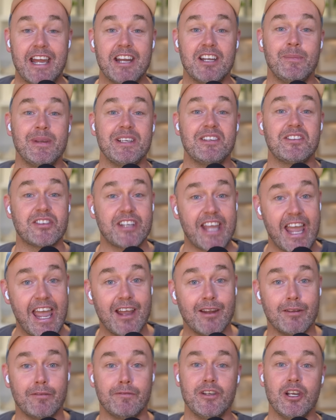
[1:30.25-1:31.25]
to be
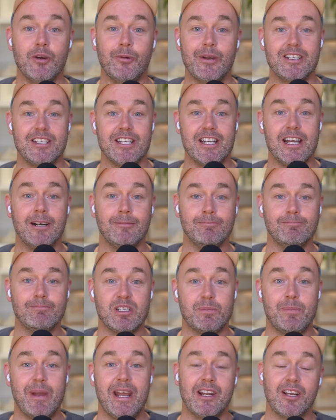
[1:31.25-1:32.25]
scared of New India,
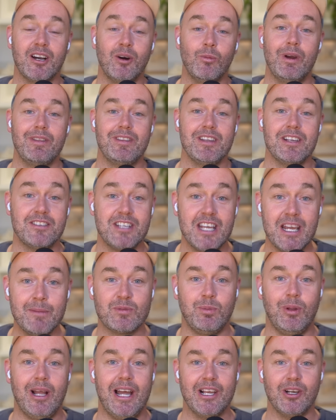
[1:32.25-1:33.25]
depending on whether your
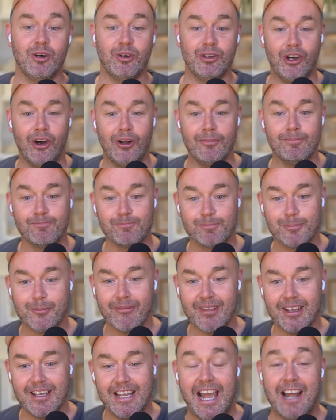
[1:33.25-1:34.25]
team's playing or not.
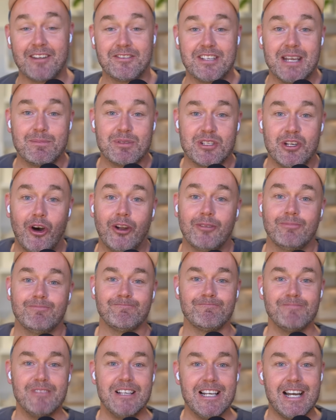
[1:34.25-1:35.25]
Our team's not.
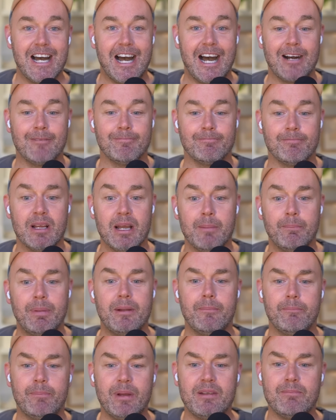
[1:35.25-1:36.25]

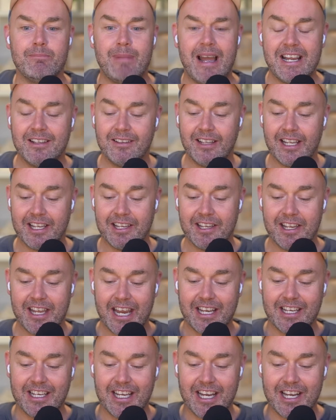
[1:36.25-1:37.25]
But mainly,
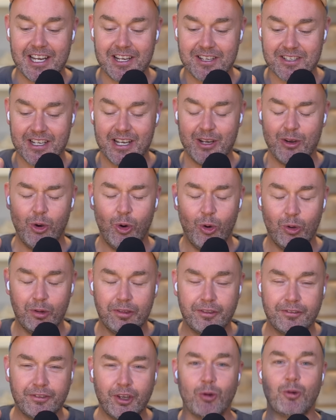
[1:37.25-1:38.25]
it is an
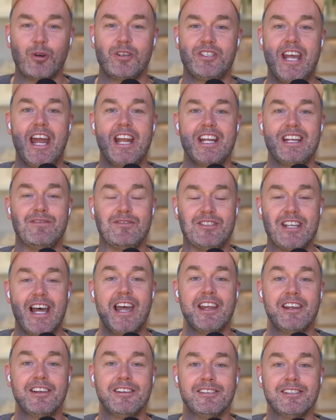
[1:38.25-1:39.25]
authoritative
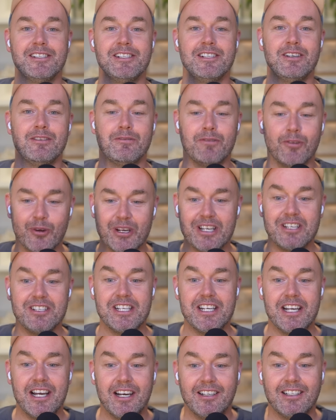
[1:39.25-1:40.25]
day for
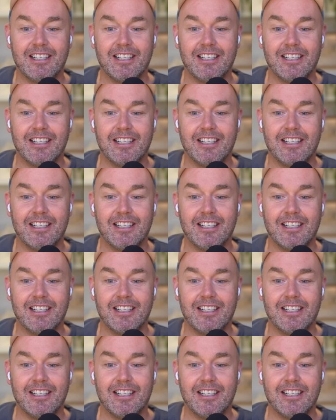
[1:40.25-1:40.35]
India.